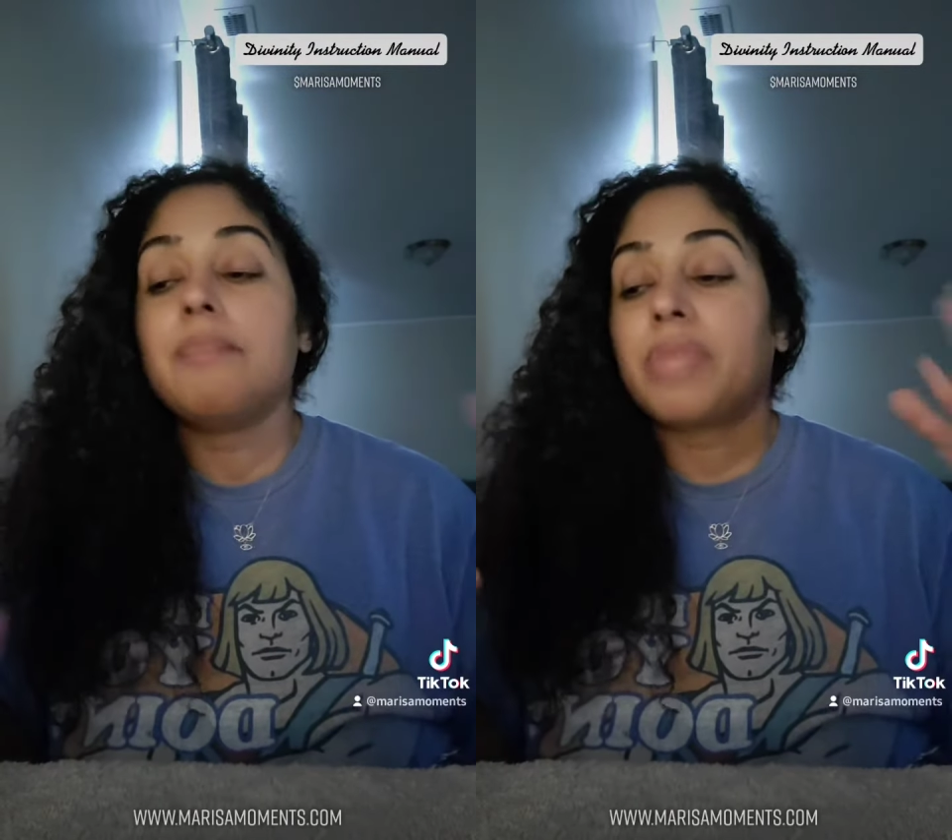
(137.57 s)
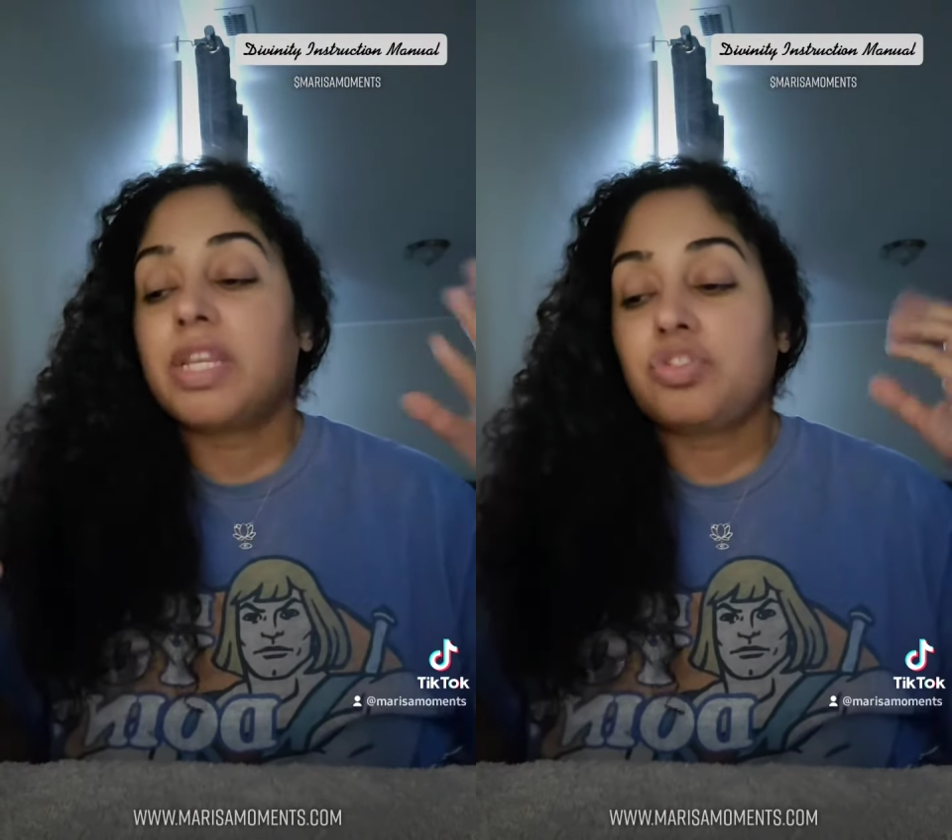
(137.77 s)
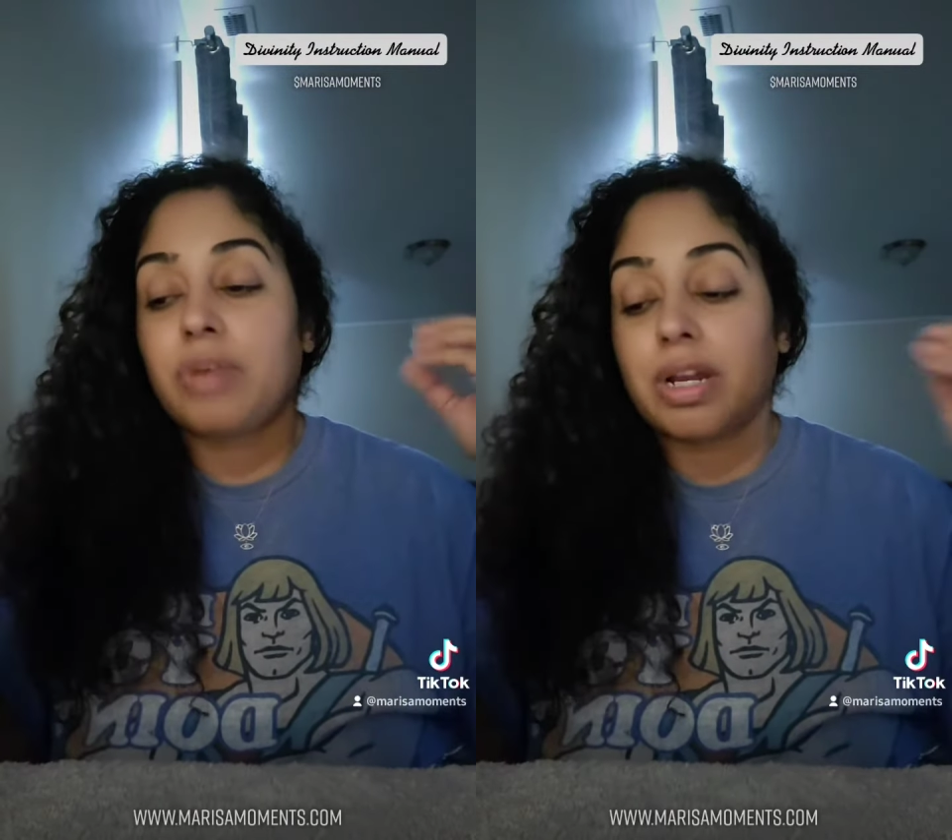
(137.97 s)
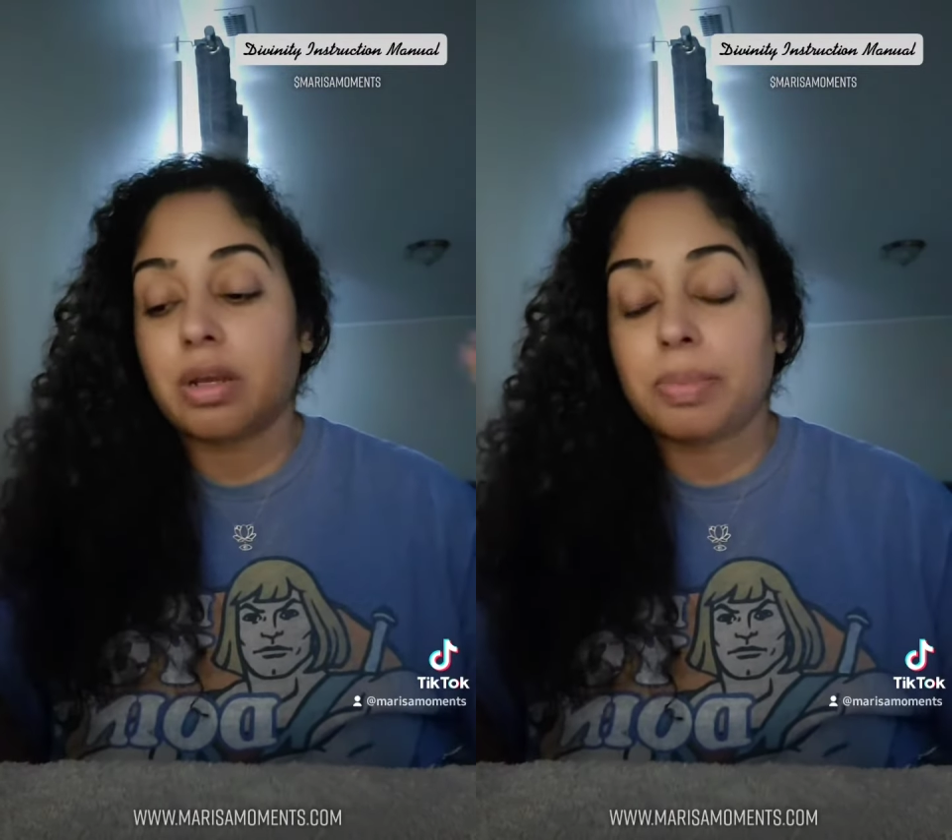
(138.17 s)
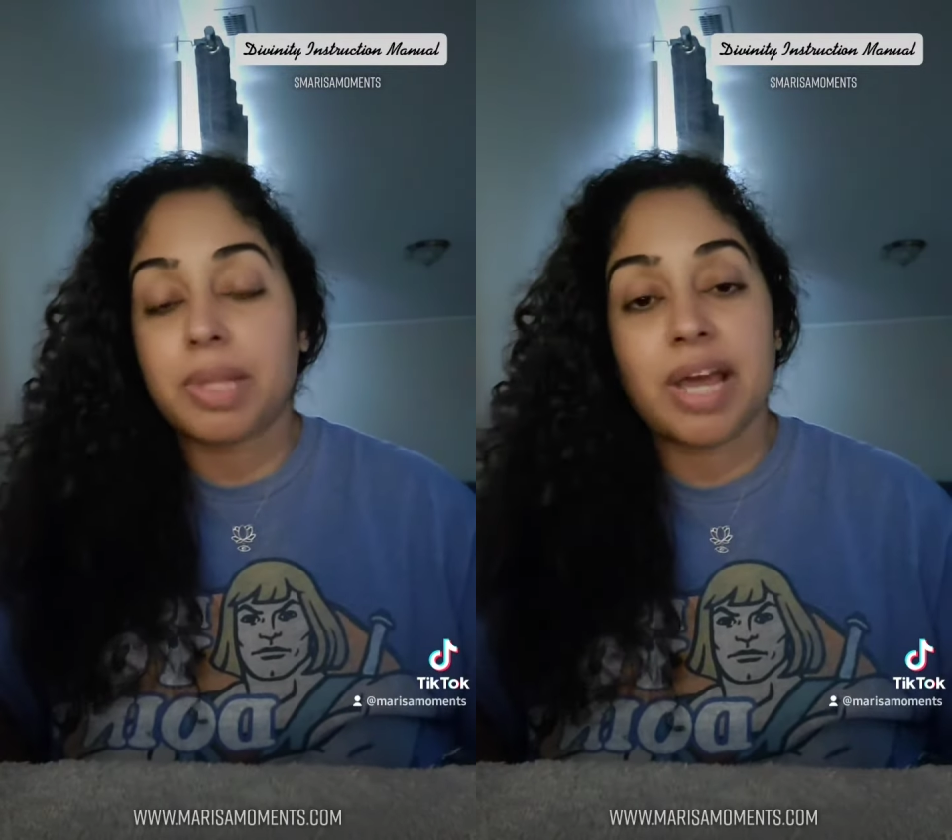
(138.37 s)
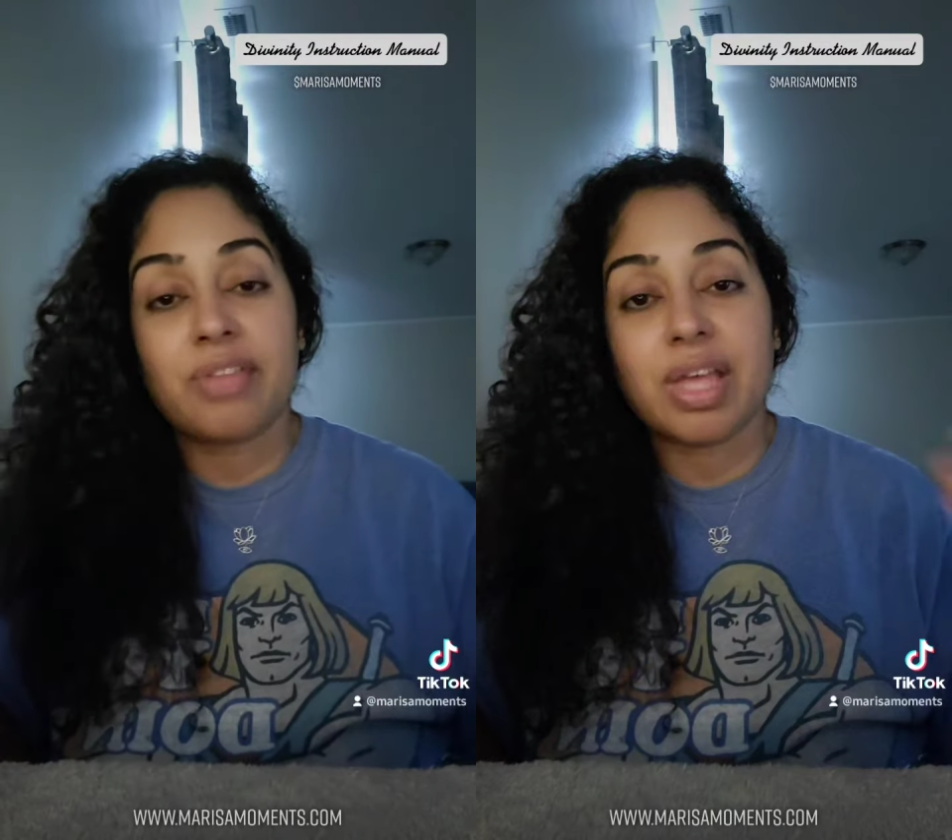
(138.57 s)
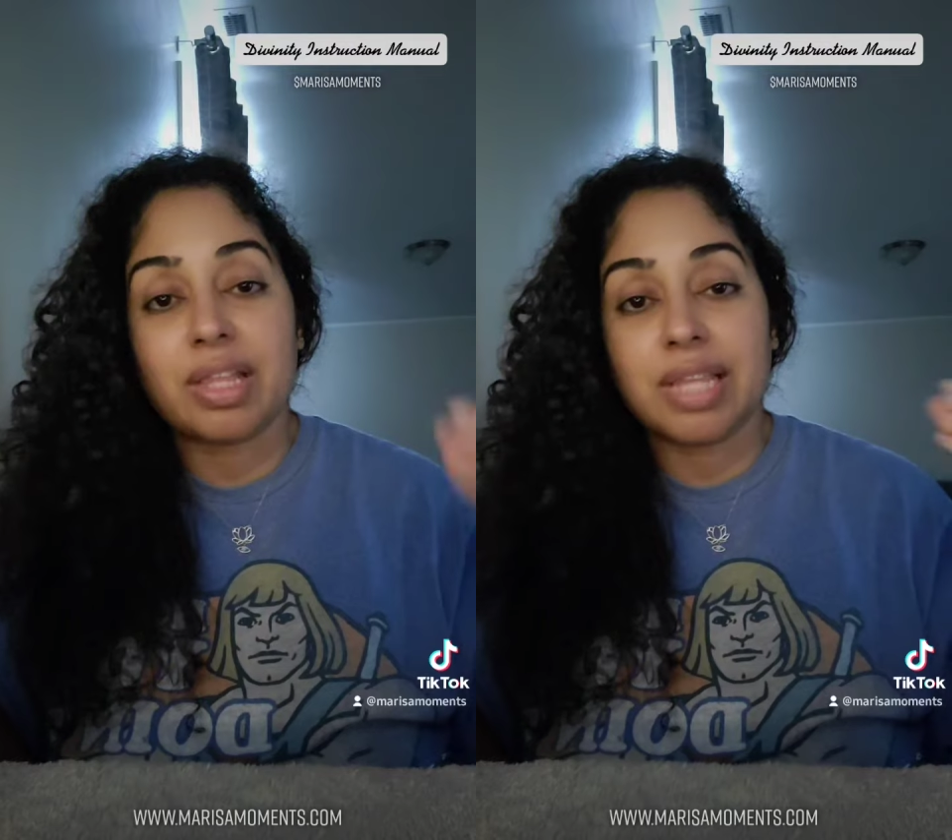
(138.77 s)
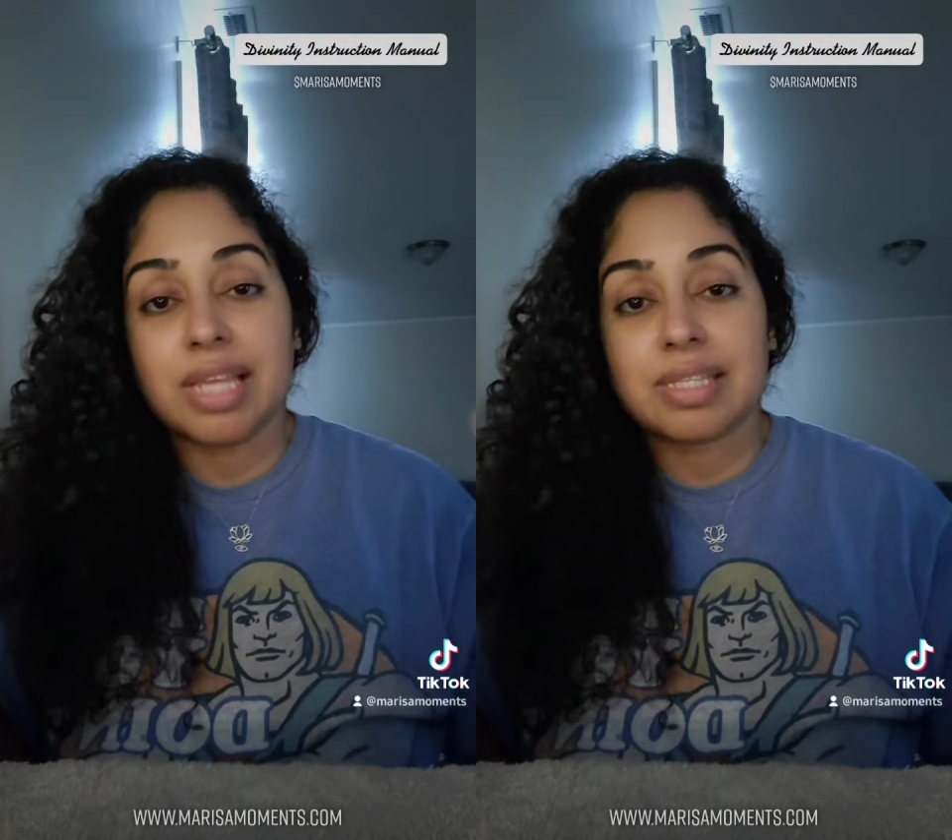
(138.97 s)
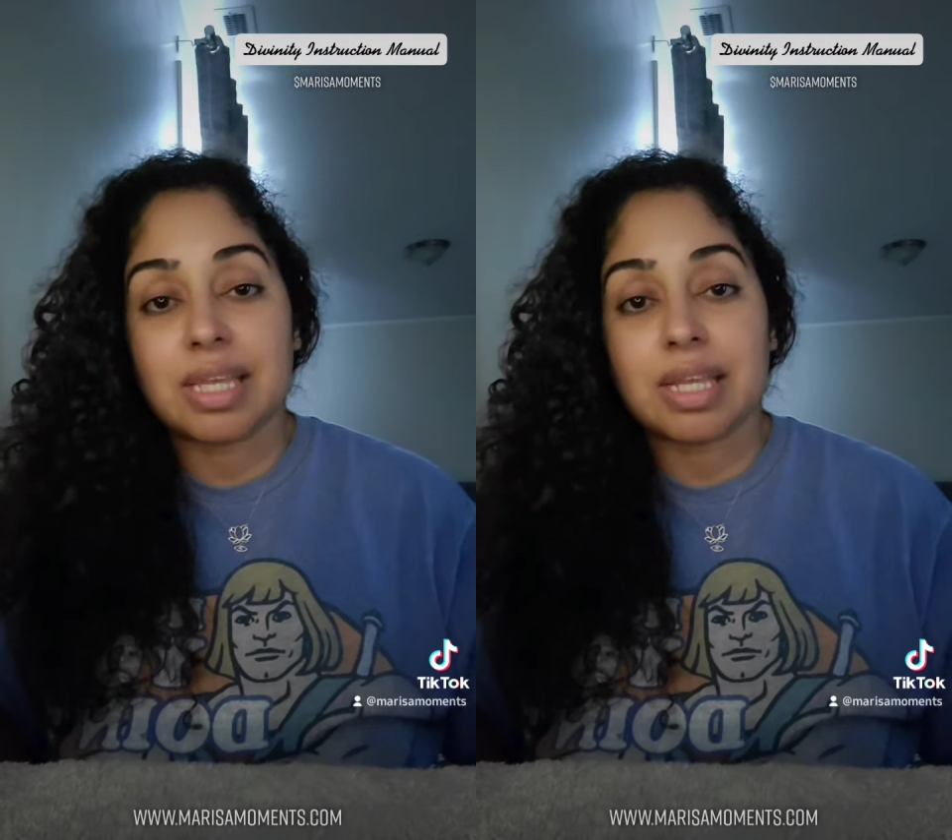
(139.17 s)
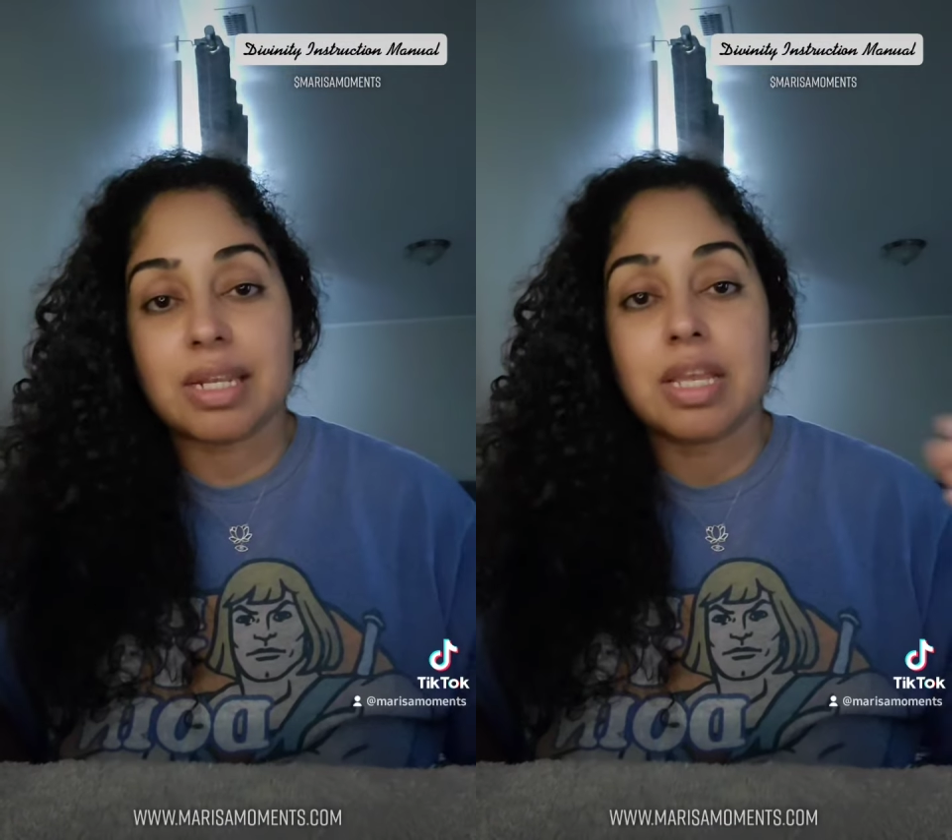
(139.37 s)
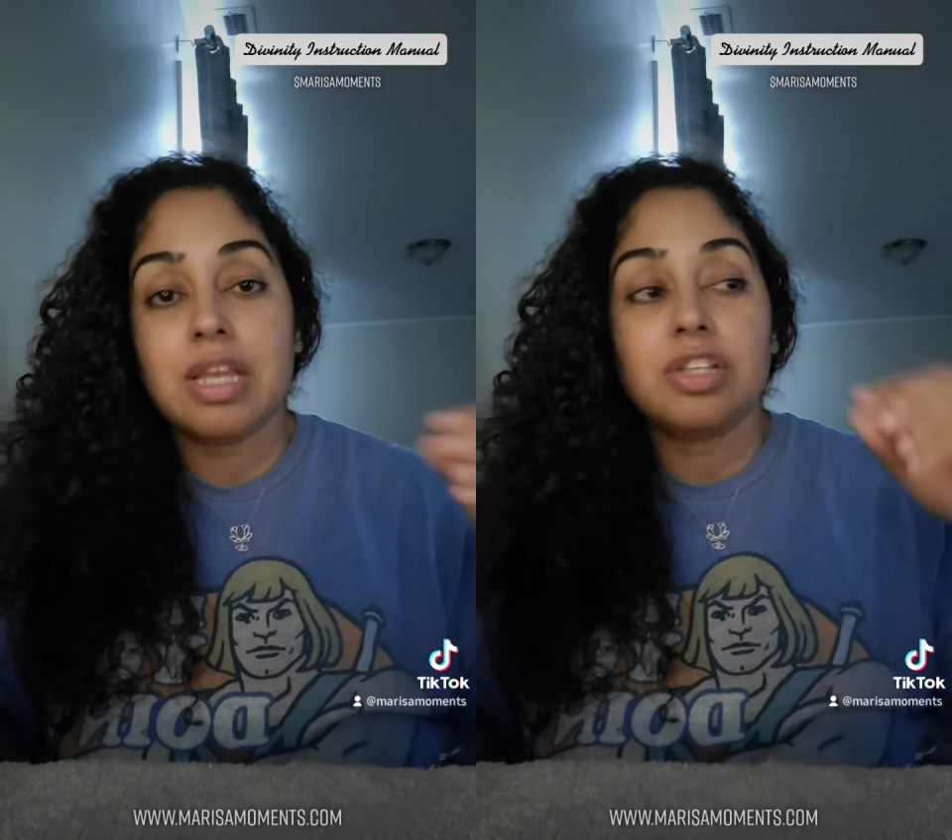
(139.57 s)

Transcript: and try to apply that lesson